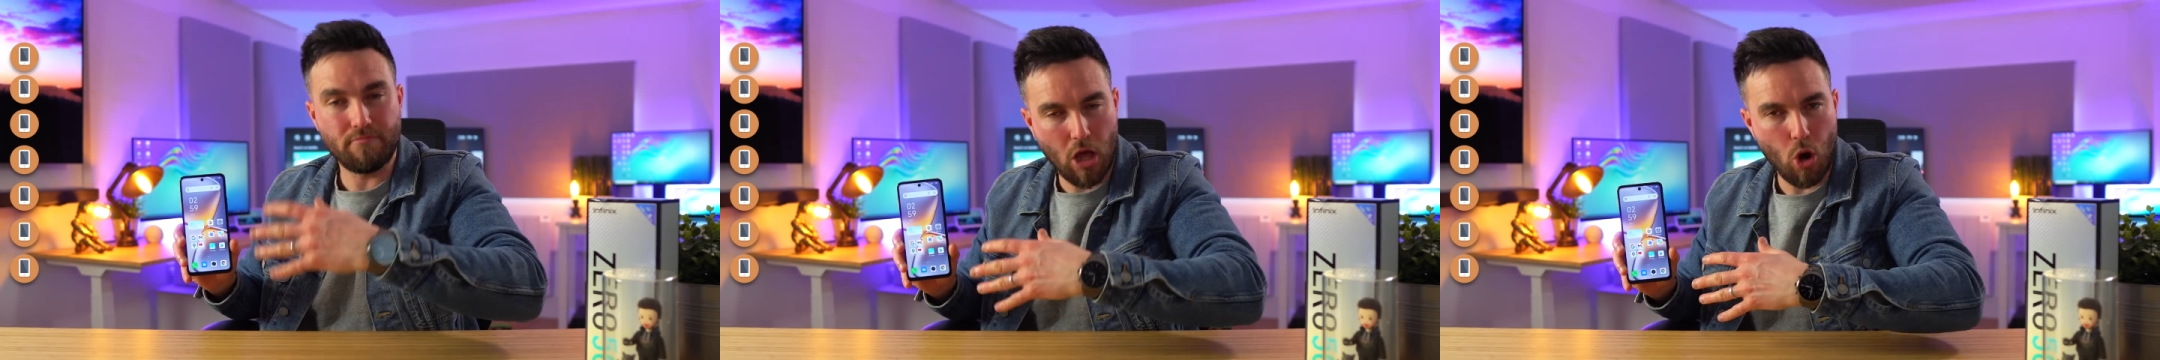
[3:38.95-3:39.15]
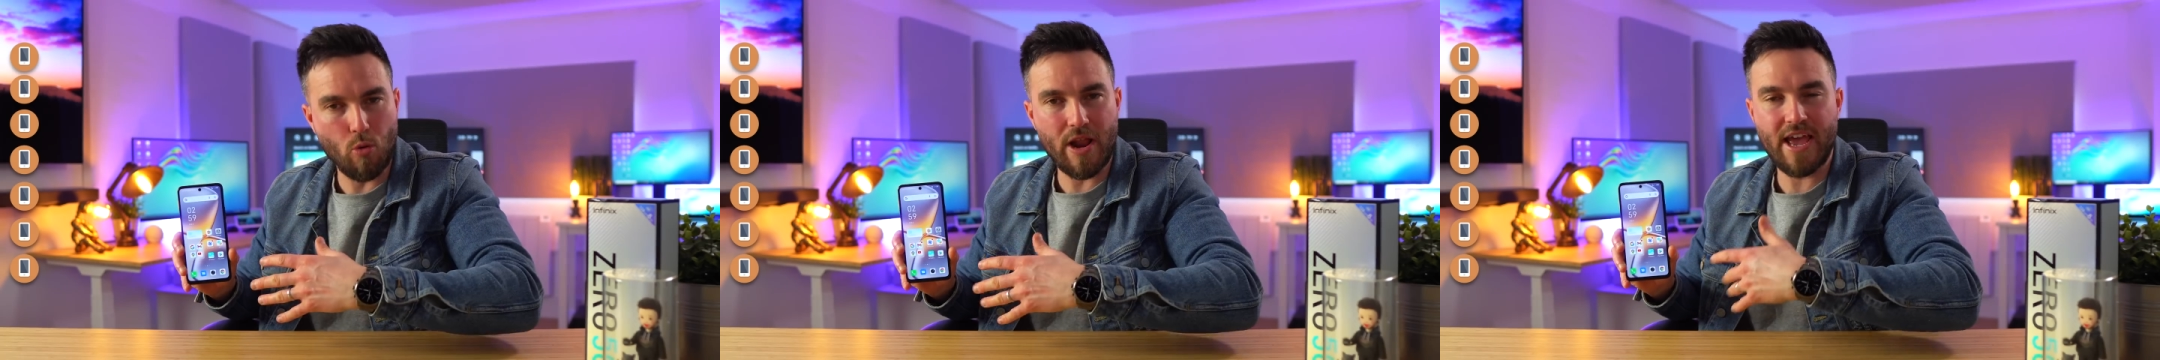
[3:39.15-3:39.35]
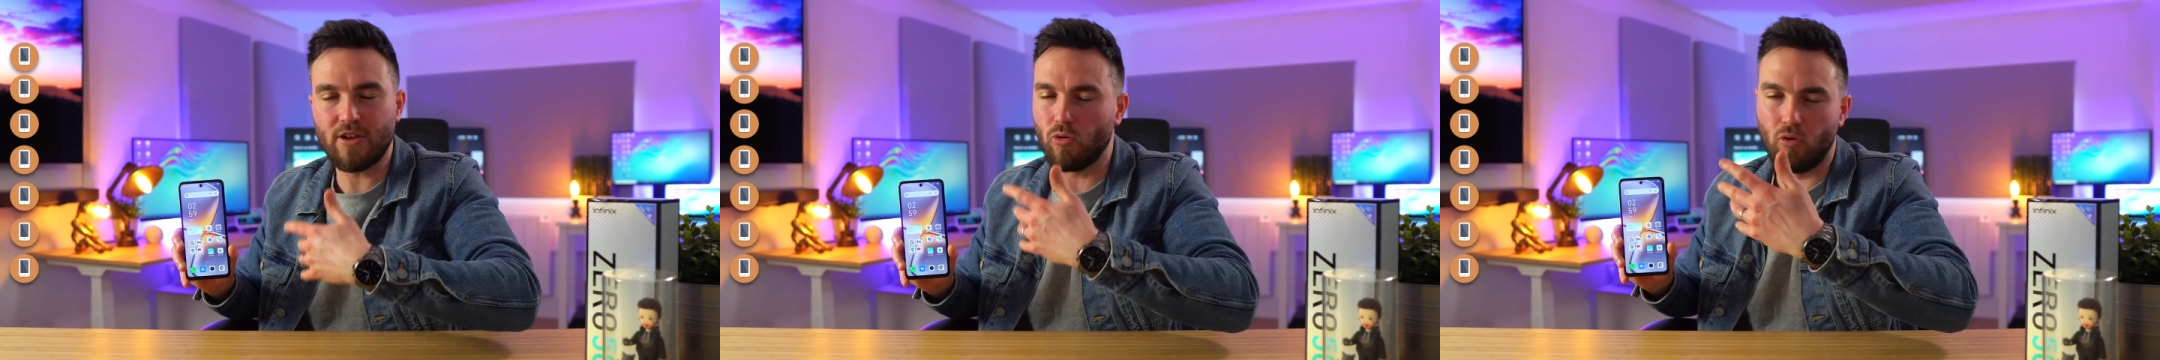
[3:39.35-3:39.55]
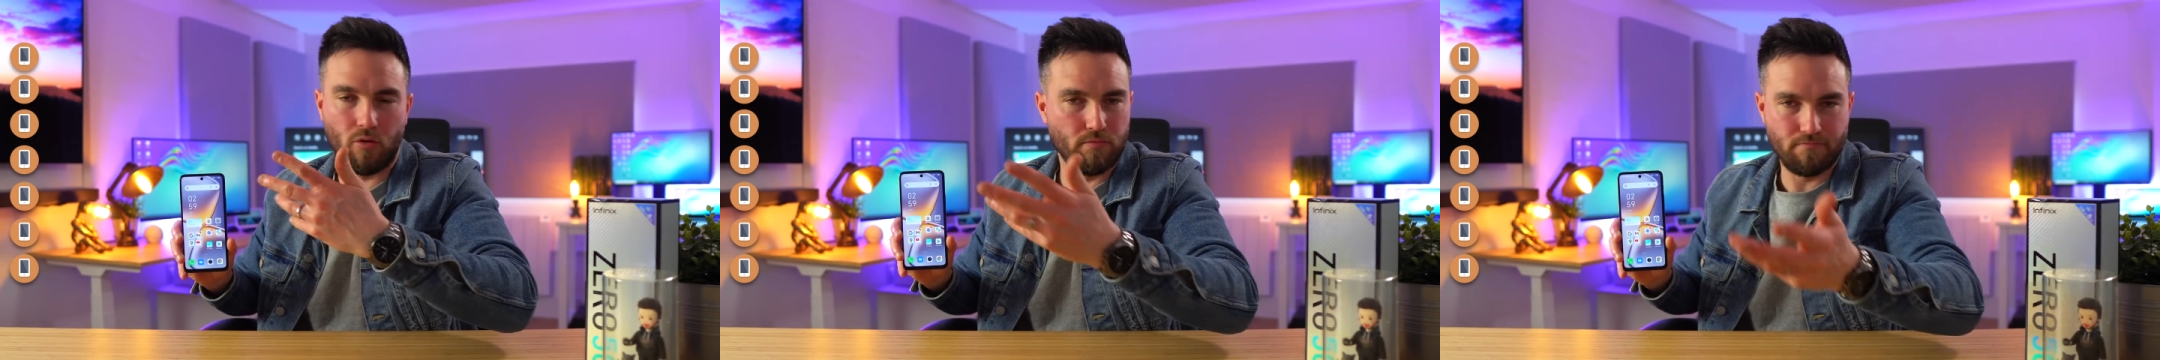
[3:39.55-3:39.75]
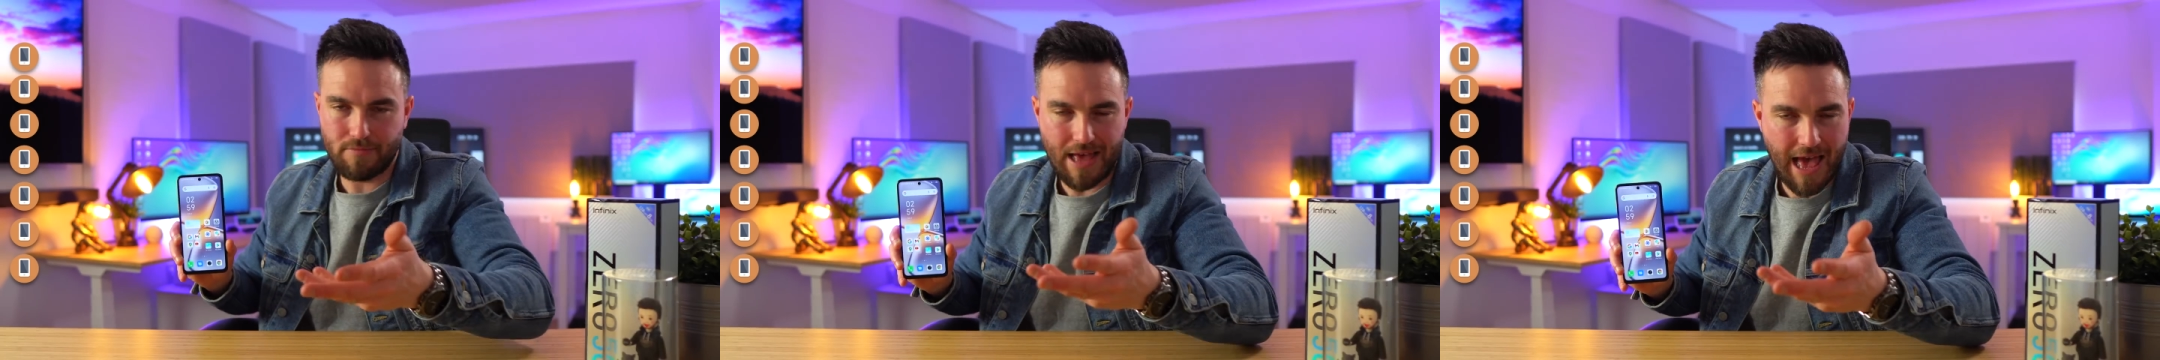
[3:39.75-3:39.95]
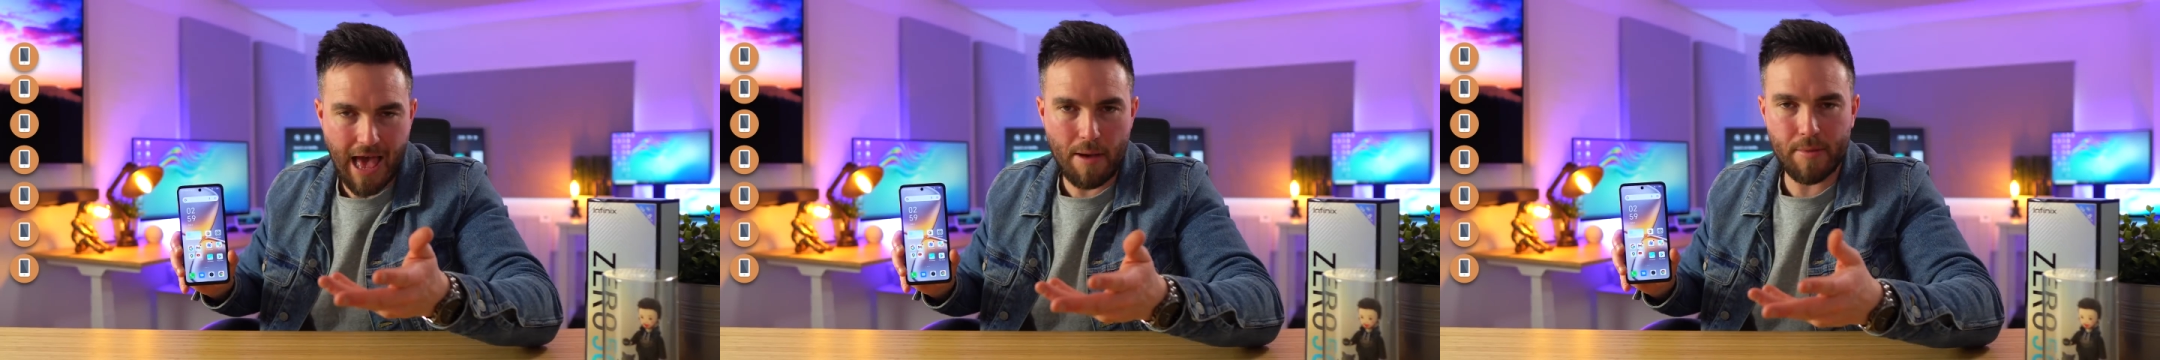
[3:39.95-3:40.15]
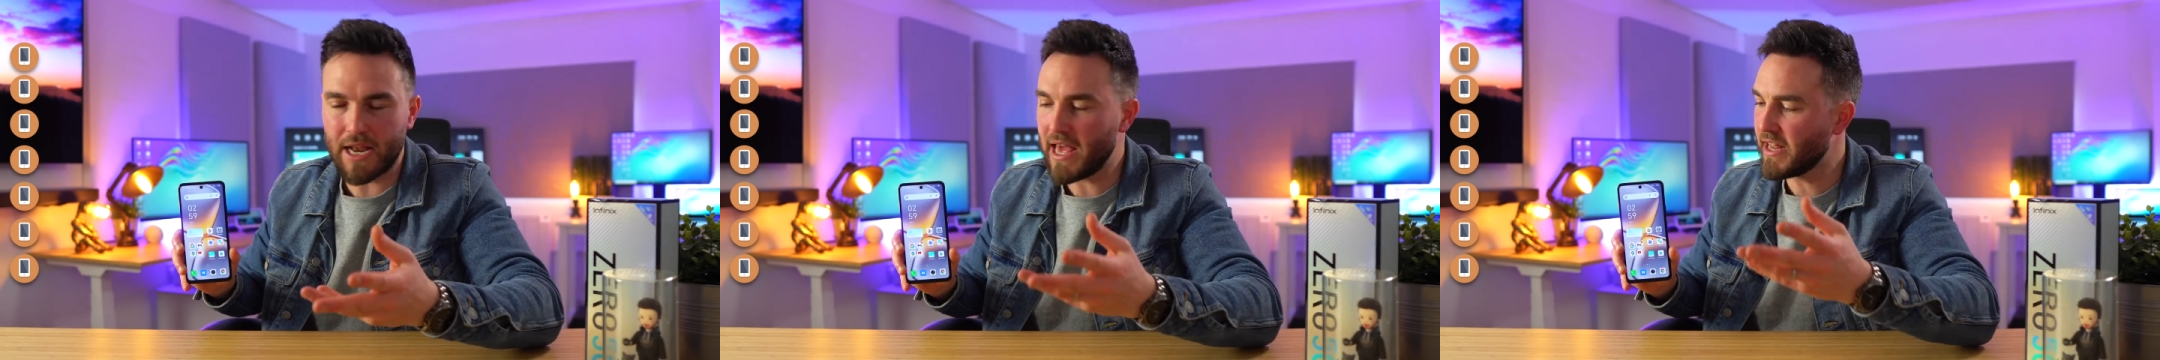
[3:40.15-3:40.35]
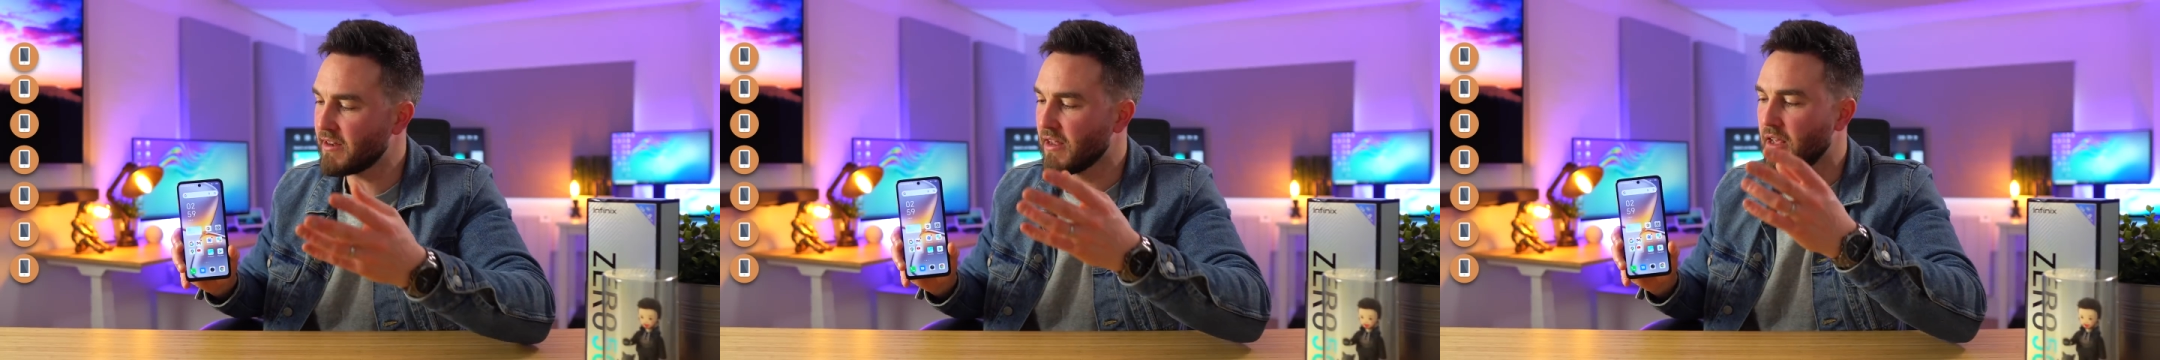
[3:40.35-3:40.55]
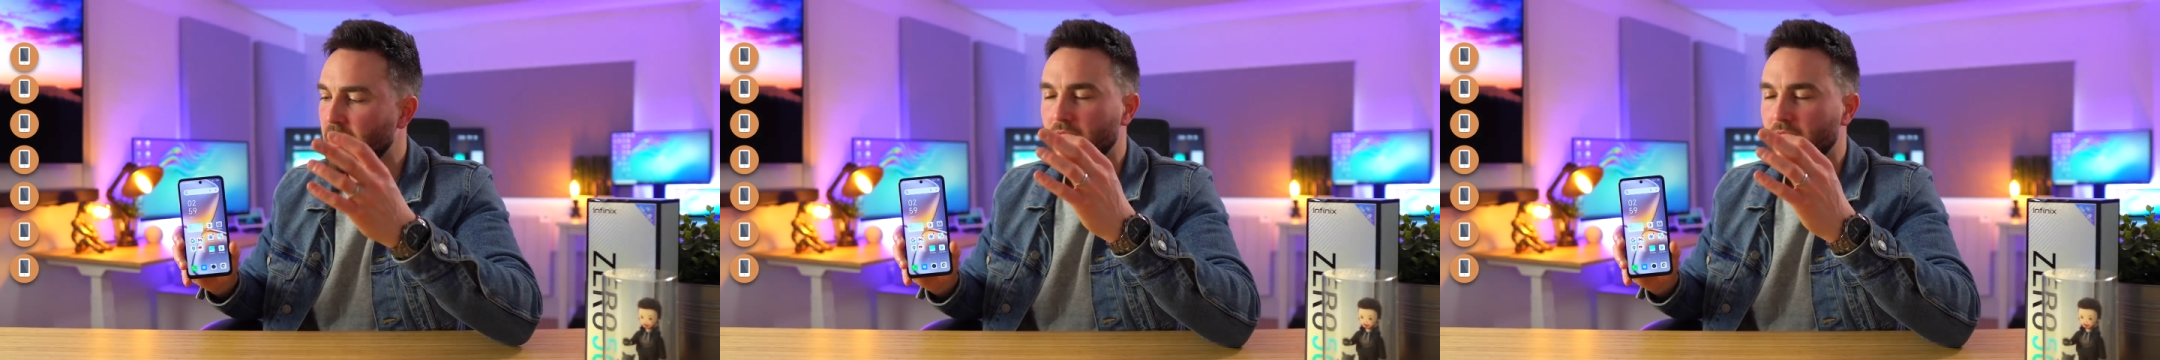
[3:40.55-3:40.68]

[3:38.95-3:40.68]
OLED or AMOLED,